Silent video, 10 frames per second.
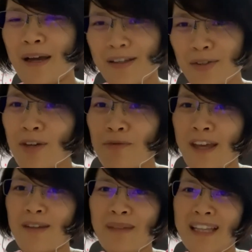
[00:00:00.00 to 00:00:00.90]
You have
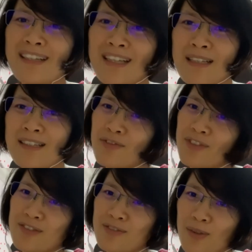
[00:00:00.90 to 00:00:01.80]
had many
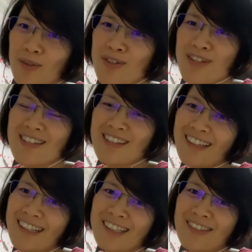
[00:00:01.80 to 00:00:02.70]
different roles.
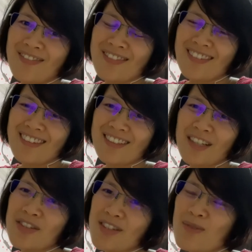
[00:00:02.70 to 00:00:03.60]
So
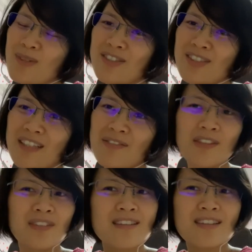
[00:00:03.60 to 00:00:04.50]
I was just wondering
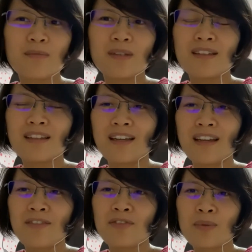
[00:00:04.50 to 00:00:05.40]
if there's something that
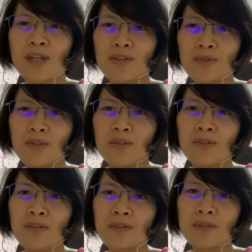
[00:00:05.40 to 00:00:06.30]
everywhere you
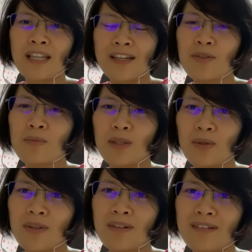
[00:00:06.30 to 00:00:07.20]
go, you would like to be
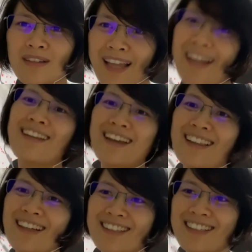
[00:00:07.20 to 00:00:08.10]
known like that.
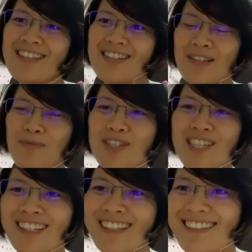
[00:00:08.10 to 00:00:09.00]
This is Yim Cheng.